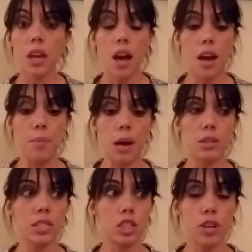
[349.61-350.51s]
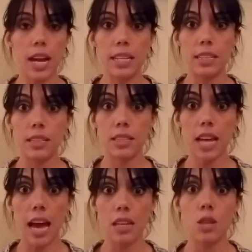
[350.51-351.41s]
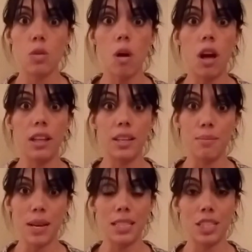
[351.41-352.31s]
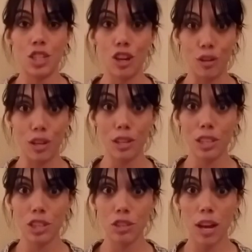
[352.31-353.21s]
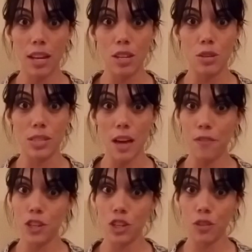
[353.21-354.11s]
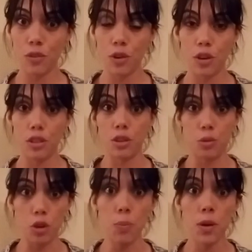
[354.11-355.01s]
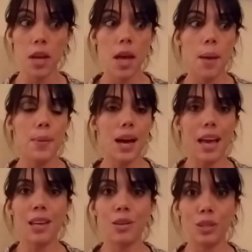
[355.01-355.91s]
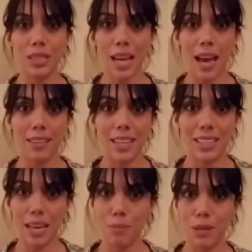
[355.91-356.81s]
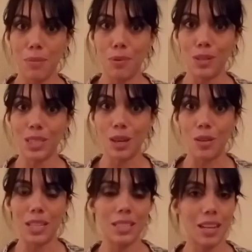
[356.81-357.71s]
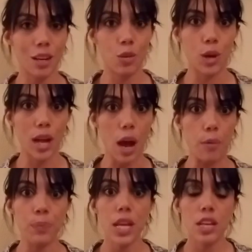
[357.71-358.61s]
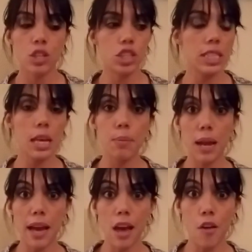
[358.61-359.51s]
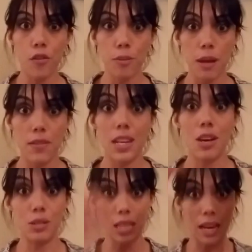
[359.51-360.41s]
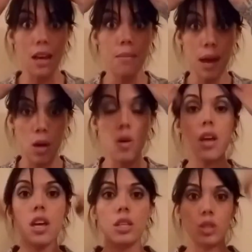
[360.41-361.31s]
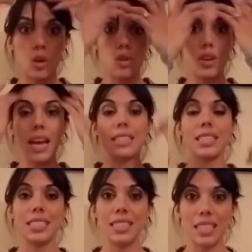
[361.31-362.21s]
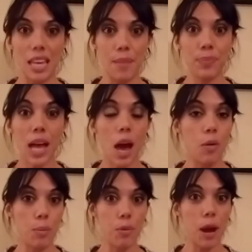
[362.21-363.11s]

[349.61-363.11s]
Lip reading: I was going to try to tag you all in a message earlier to try to use that feature for the group, but I can only tag like 10 people, so that's not going to work out. So just keep an eye out for my videos that come out so you guys can see how I'm